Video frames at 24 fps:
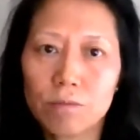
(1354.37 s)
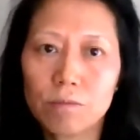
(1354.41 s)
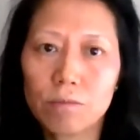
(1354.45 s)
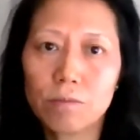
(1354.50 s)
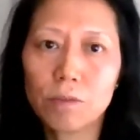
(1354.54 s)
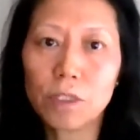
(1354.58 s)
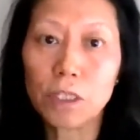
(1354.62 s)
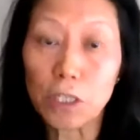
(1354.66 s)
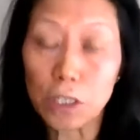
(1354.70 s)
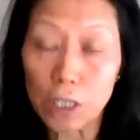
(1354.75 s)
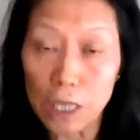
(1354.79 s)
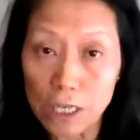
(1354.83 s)

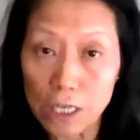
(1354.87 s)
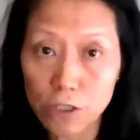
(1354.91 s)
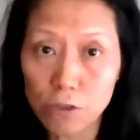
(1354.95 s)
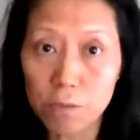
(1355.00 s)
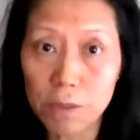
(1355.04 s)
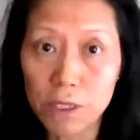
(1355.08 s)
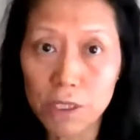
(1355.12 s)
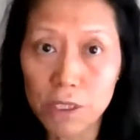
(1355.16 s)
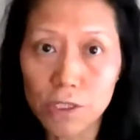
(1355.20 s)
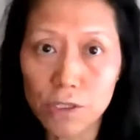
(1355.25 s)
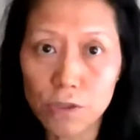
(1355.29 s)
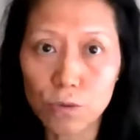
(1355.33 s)

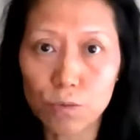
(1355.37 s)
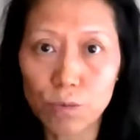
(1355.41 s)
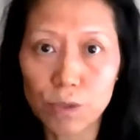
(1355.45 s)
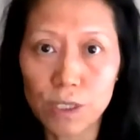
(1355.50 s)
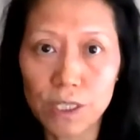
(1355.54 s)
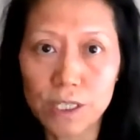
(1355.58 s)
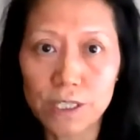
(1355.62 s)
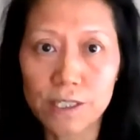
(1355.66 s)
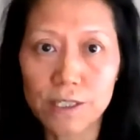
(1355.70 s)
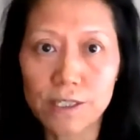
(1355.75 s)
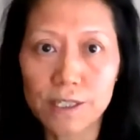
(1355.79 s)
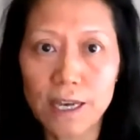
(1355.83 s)
engagements
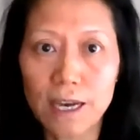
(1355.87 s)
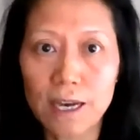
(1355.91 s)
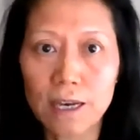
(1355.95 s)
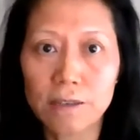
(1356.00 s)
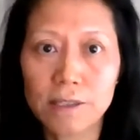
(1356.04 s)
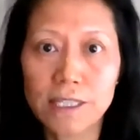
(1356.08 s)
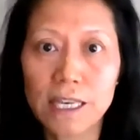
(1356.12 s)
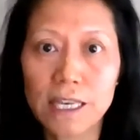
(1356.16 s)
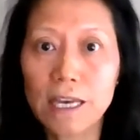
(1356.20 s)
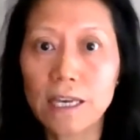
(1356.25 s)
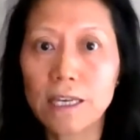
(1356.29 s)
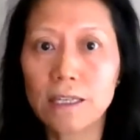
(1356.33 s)
with,
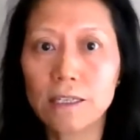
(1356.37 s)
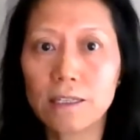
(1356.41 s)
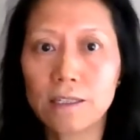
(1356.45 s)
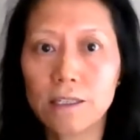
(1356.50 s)
say,